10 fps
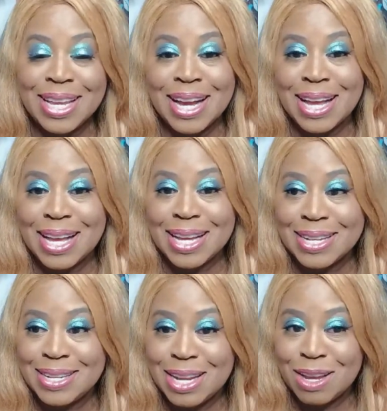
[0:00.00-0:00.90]

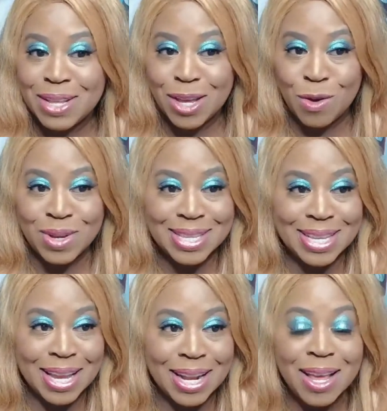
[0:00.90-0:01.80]
go and see it.